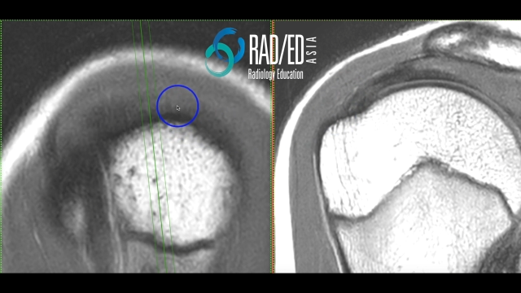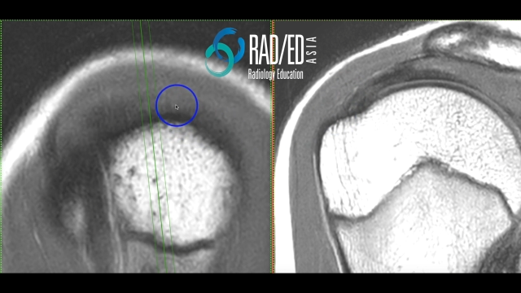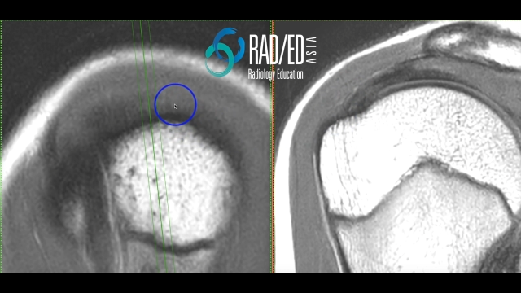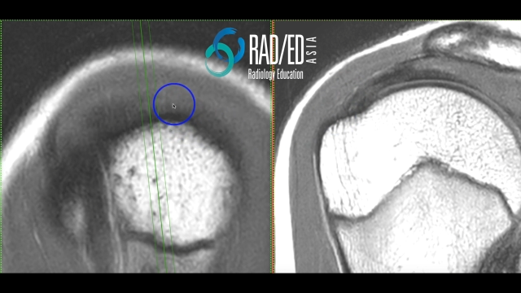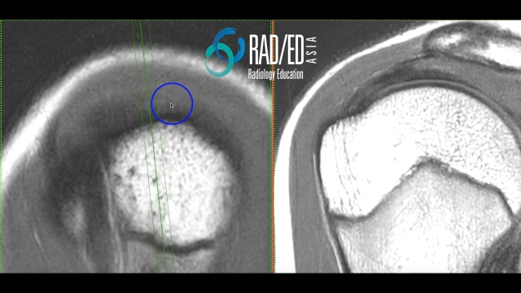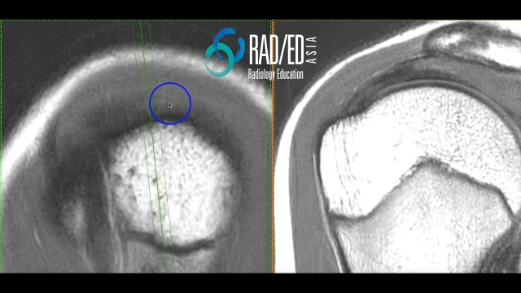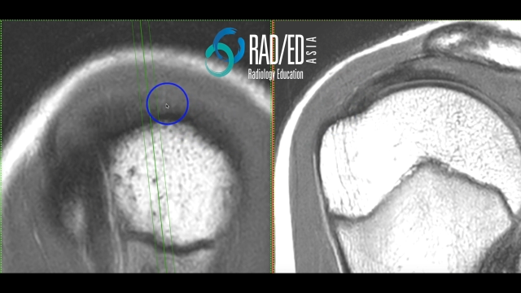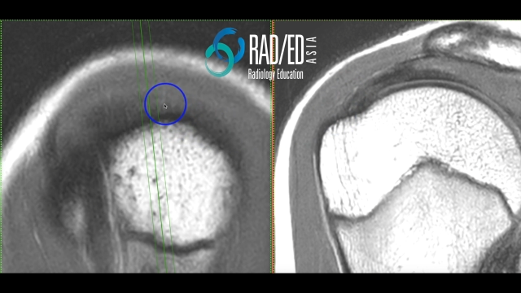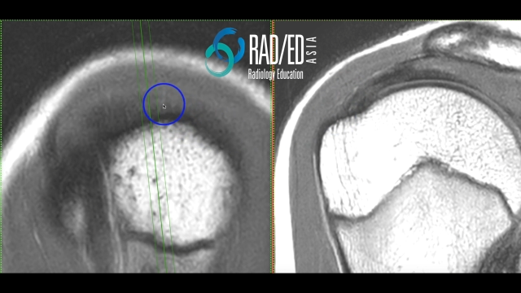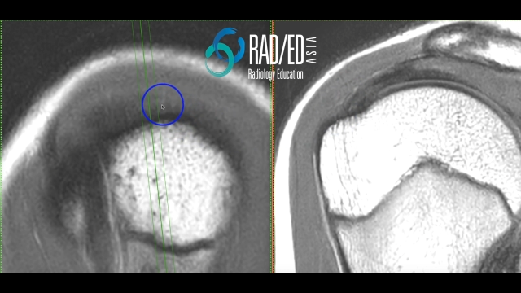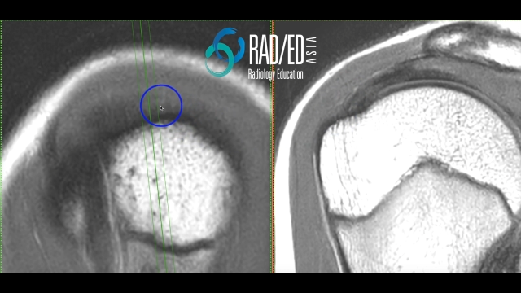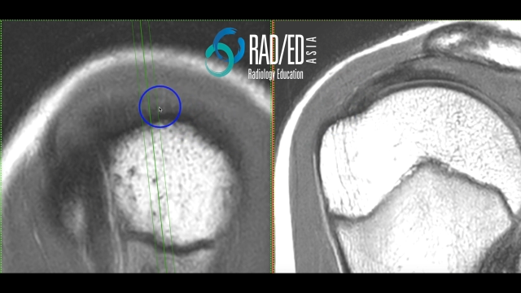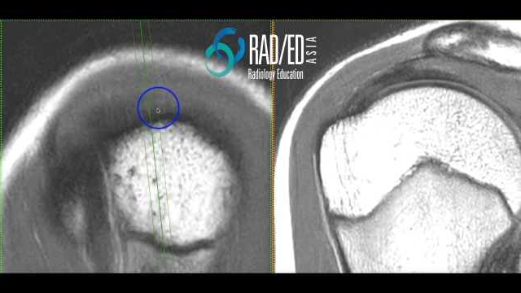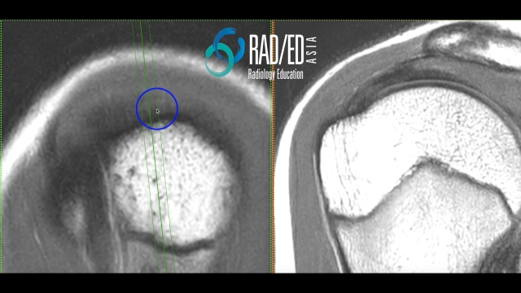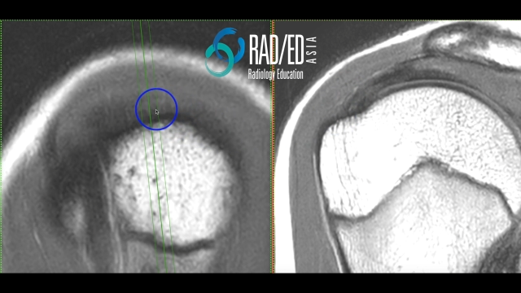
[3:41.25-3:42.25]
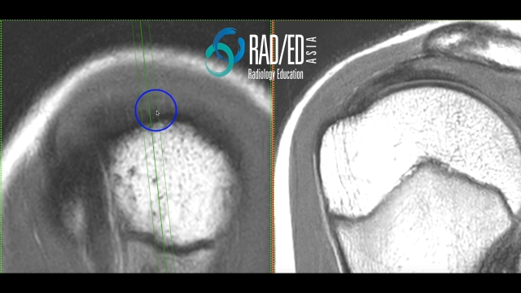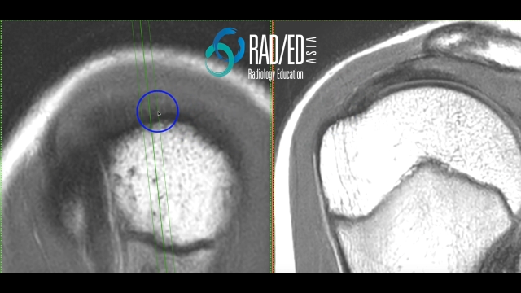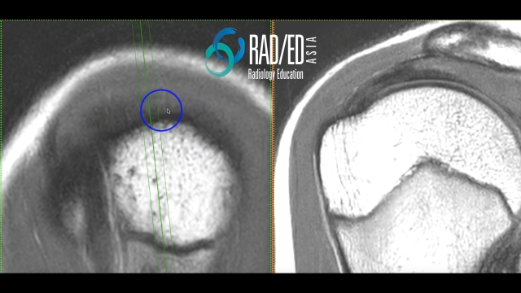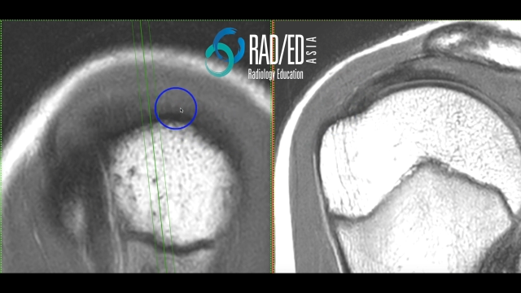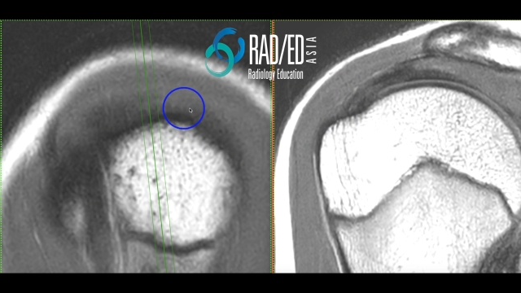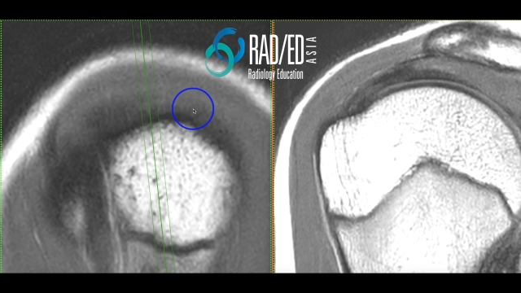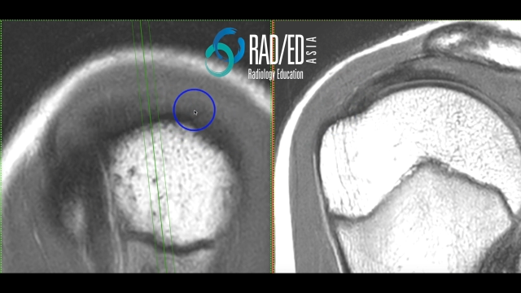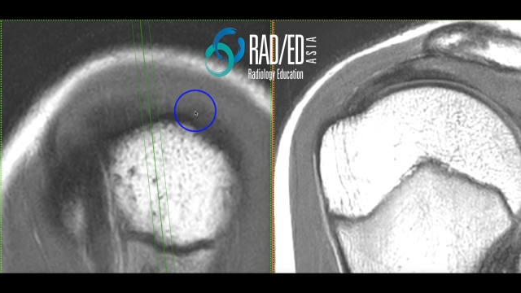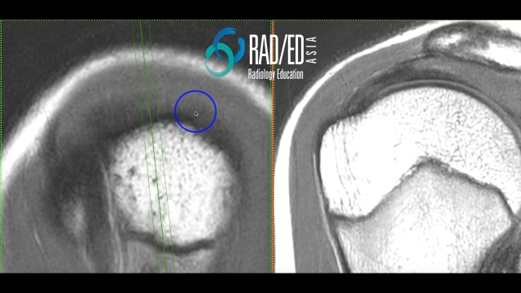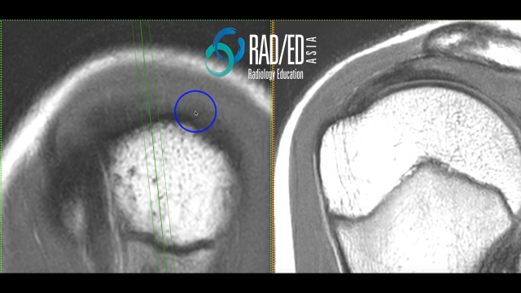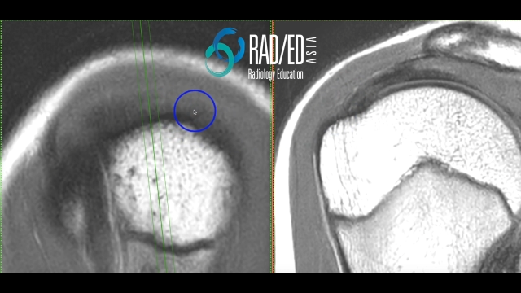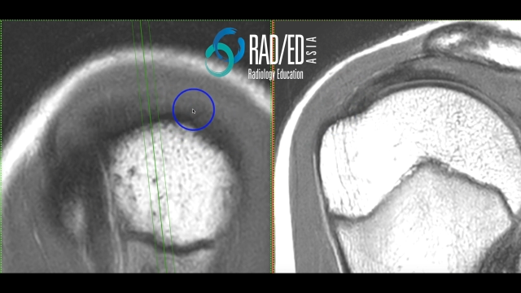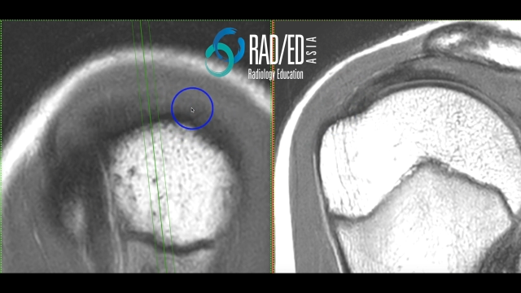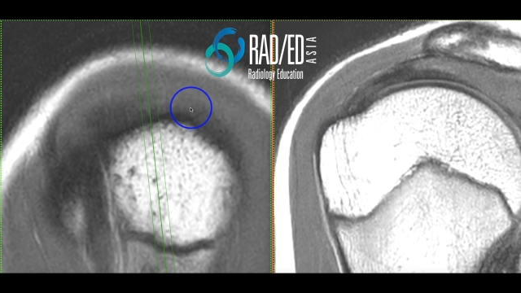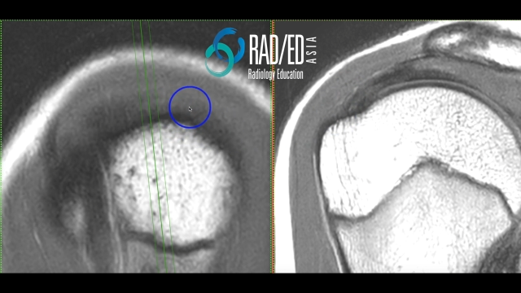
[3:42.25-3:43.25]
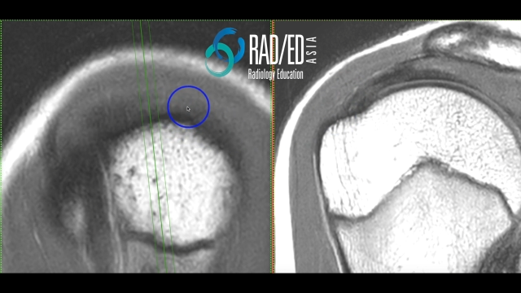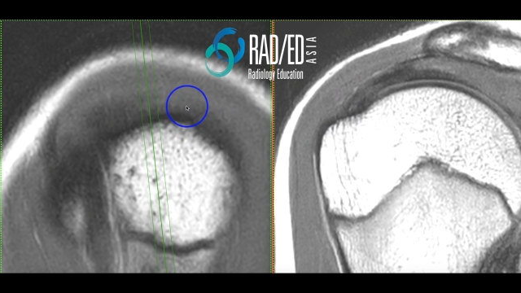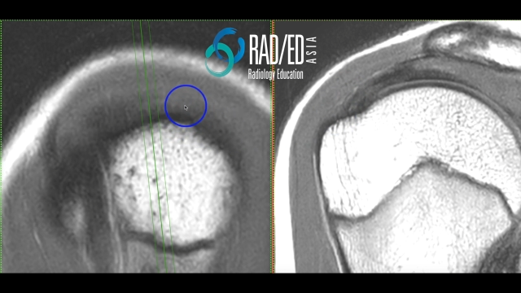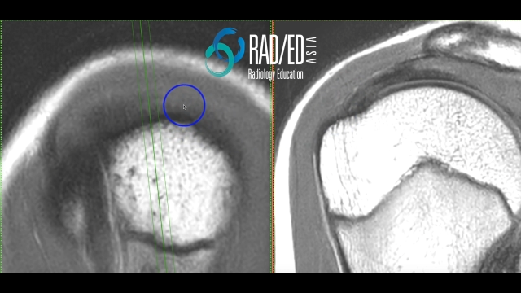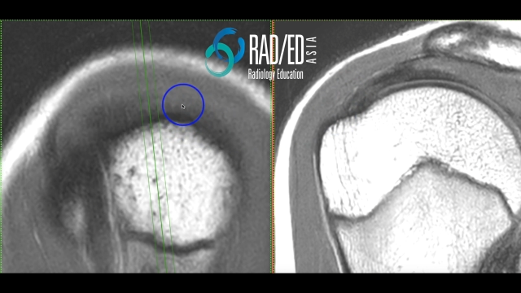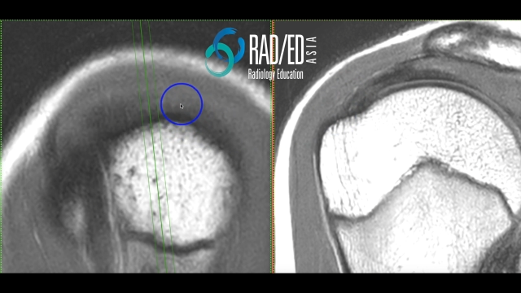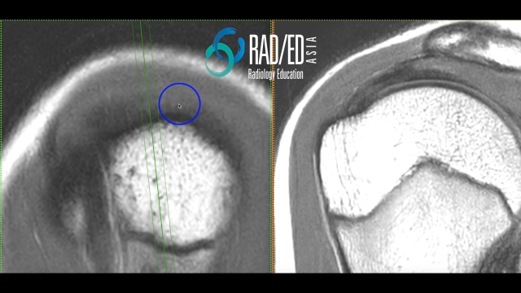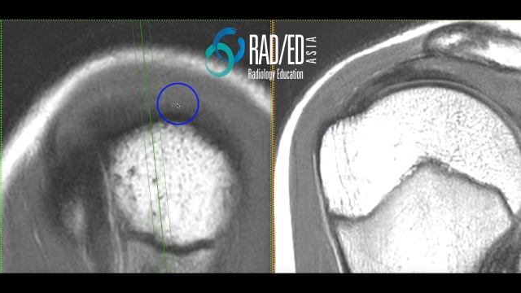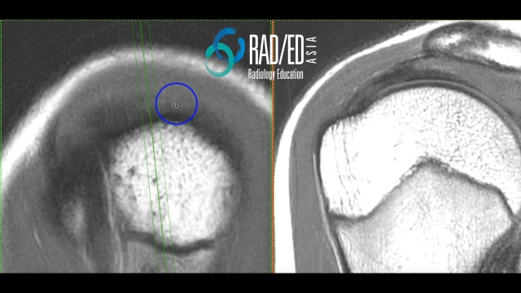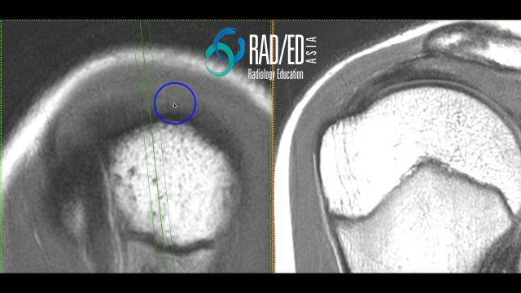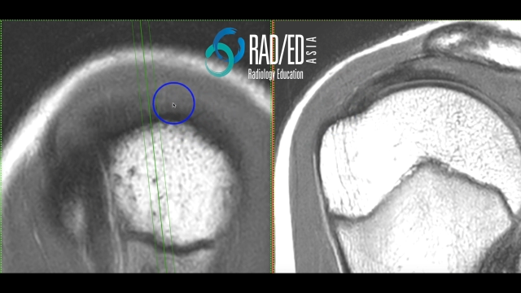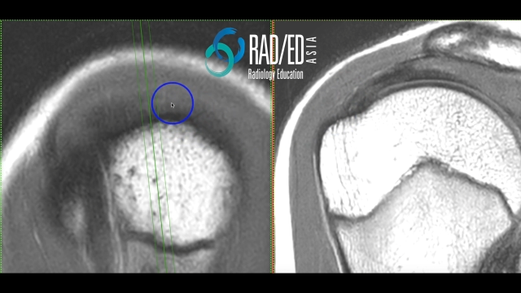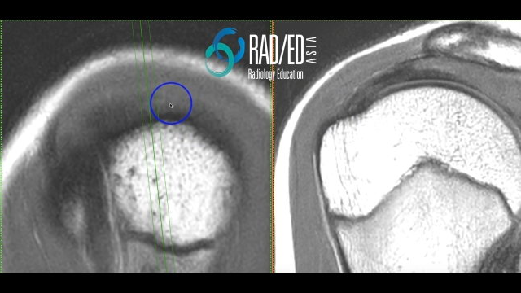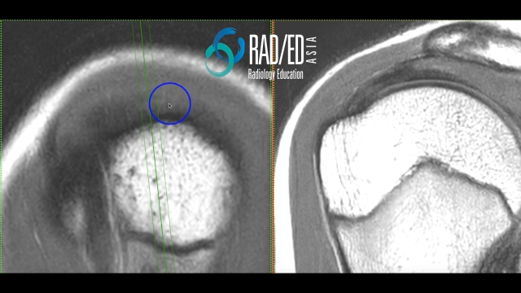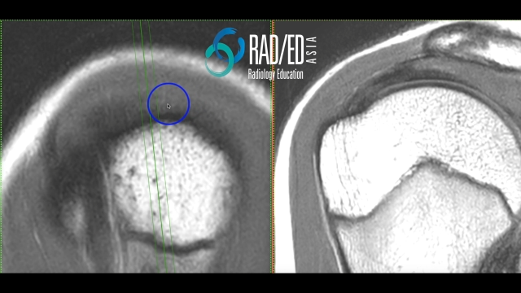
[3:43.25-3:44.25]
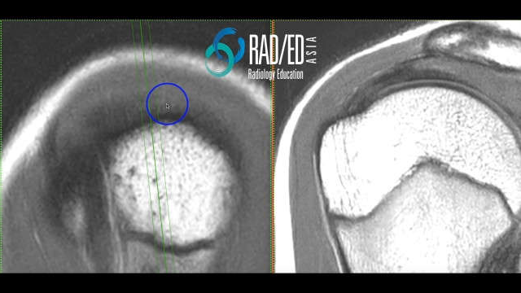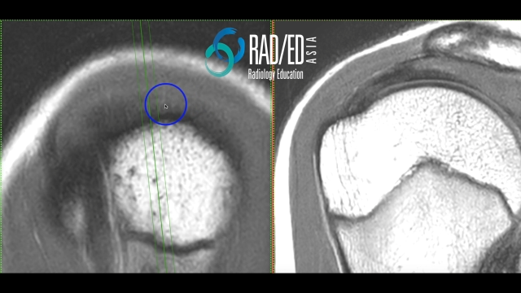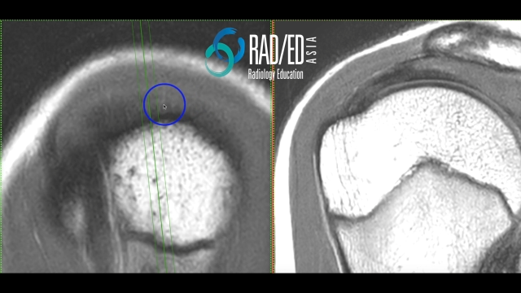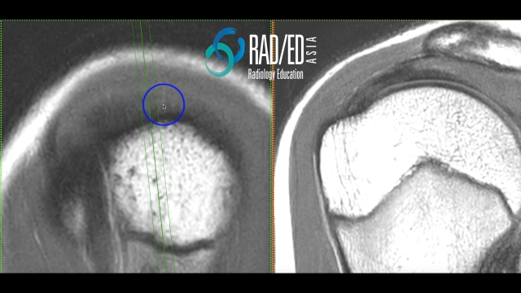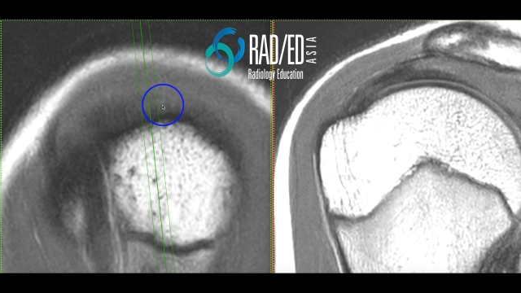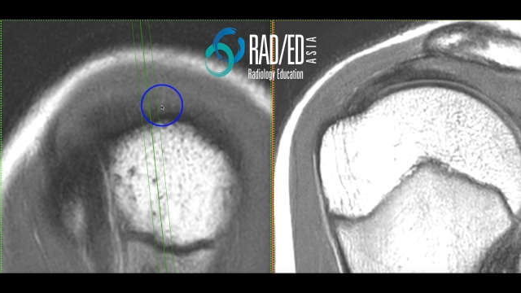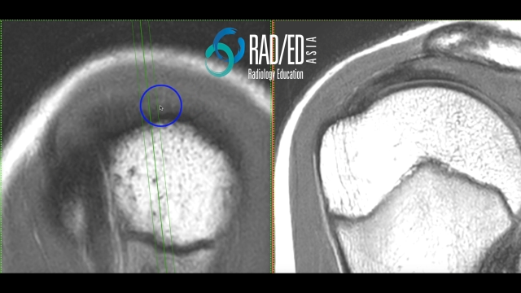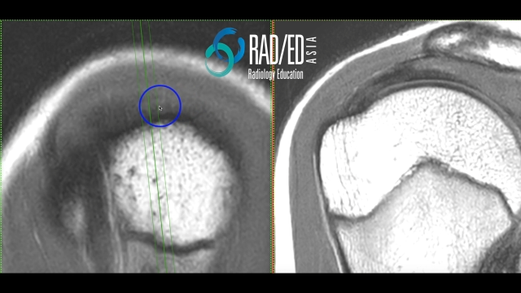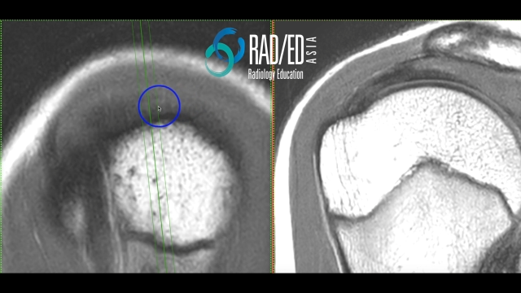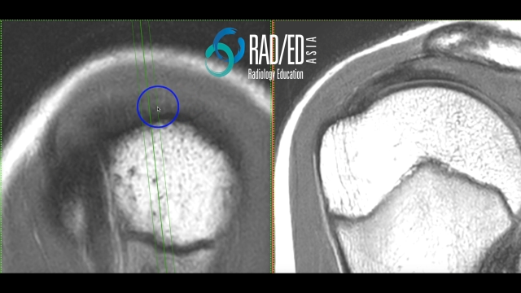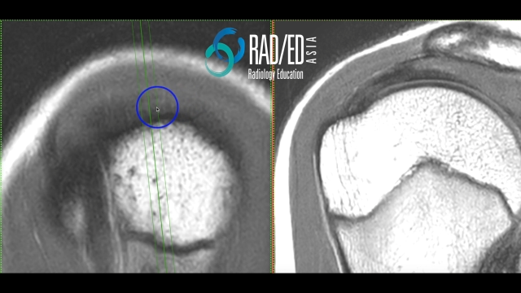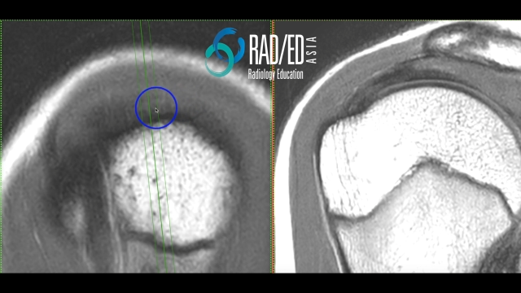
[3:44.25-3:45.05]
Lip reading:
Nobody's mouth can be seen.